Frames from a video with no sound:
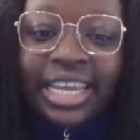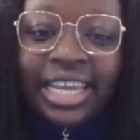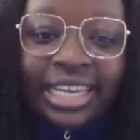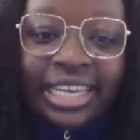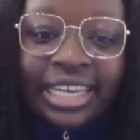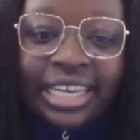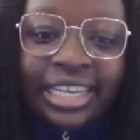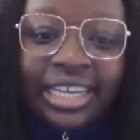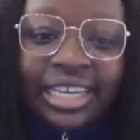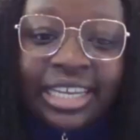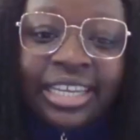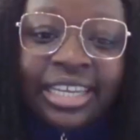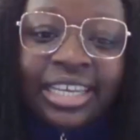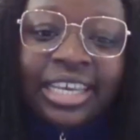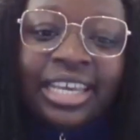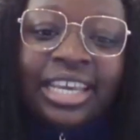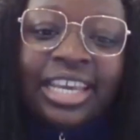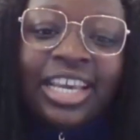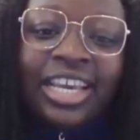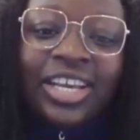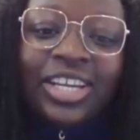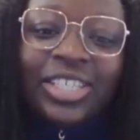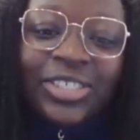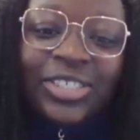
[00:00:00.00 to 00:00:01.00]
Aiden
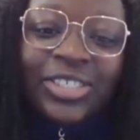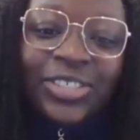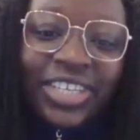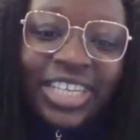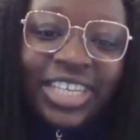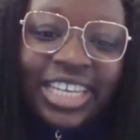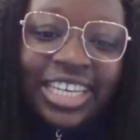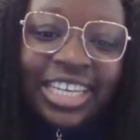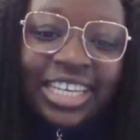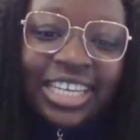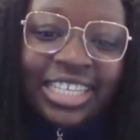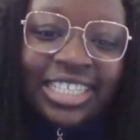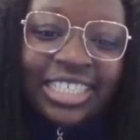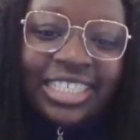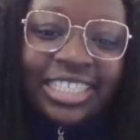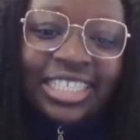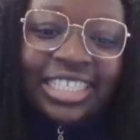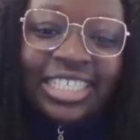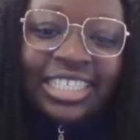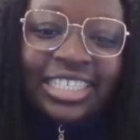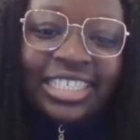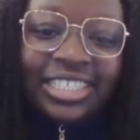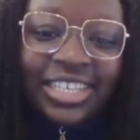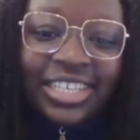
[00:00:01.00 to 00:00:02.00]
joining us
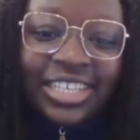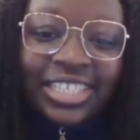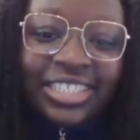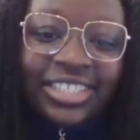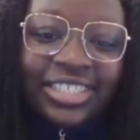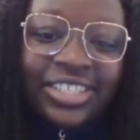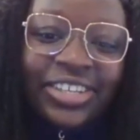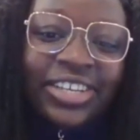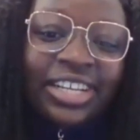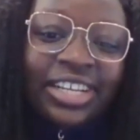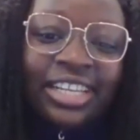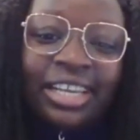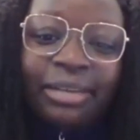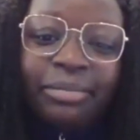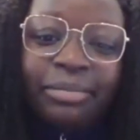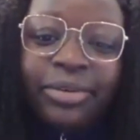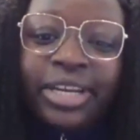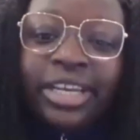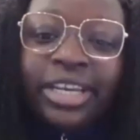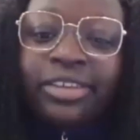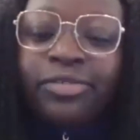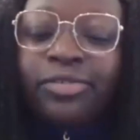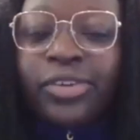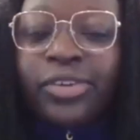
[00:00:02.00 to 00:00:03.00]
to discuss their
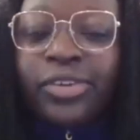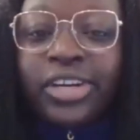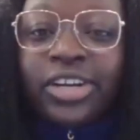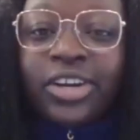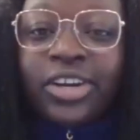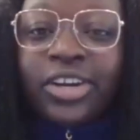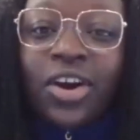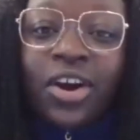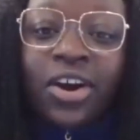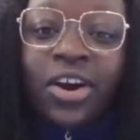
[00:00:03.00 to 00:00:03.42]
collaborative work